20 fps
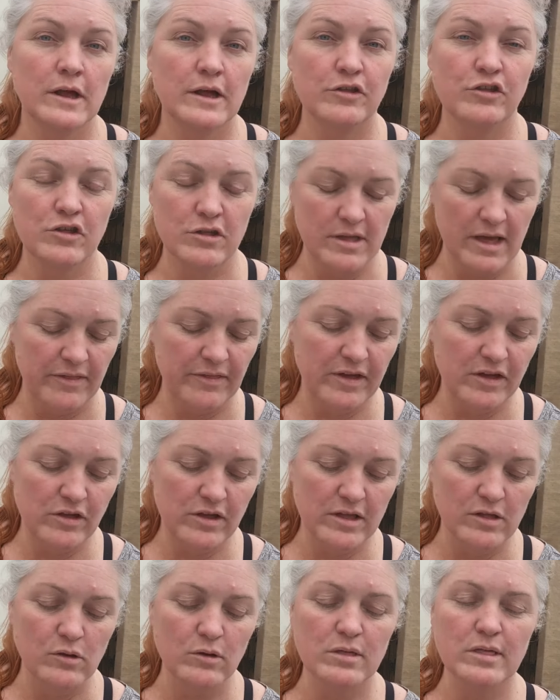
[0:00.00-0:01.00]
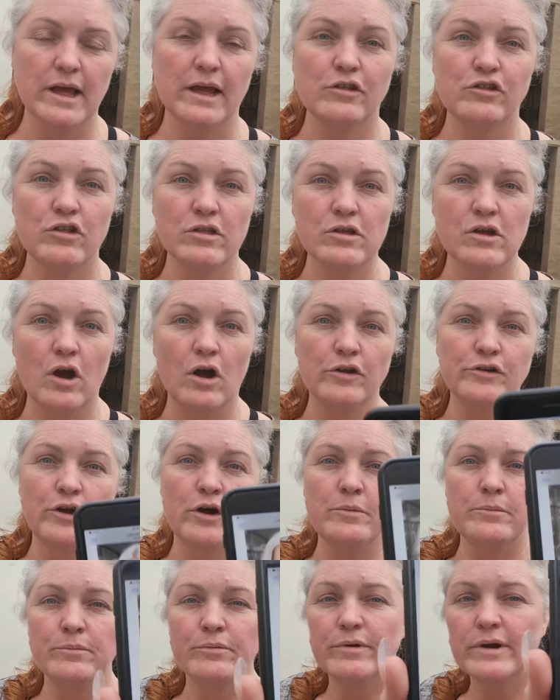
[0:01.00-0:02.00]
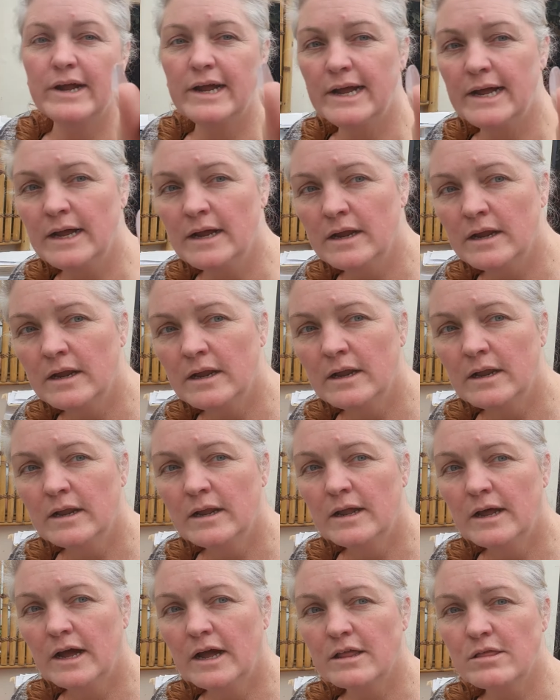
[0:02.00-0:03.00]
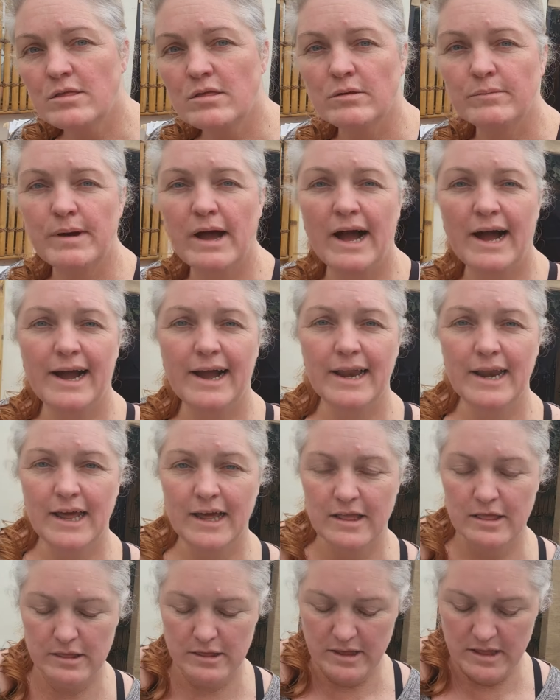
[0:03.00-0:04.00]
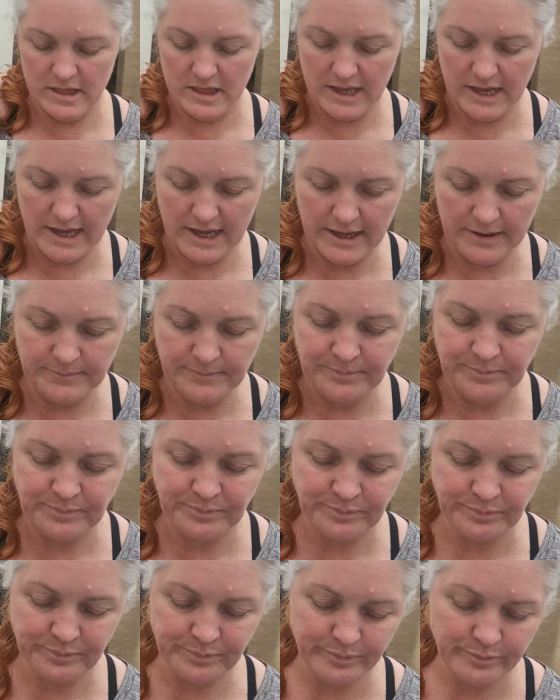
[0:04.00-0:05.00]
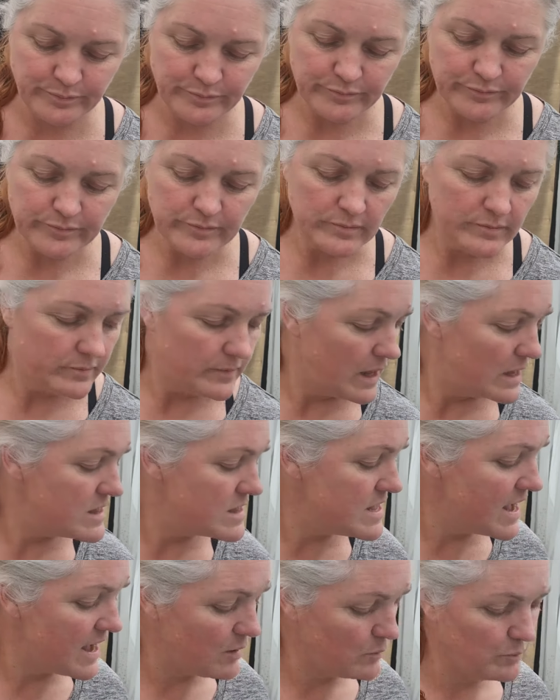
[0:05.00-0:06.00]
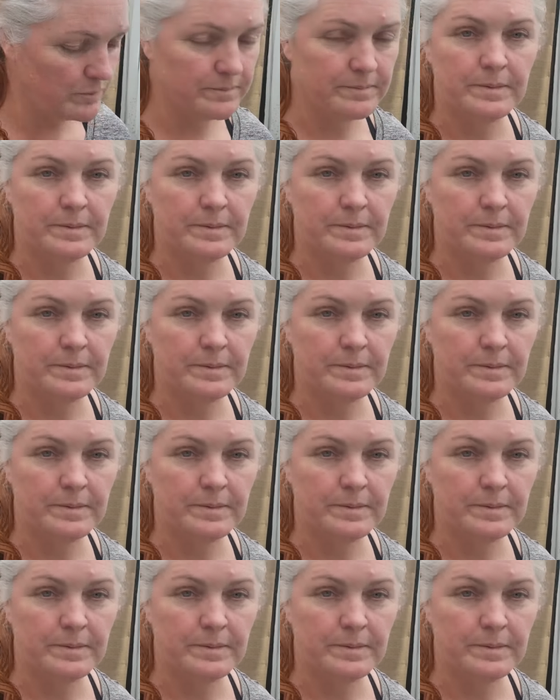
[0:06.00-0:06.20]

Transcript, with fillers: She's, I think it looks like she's got an ombre and some highlights in there. Now,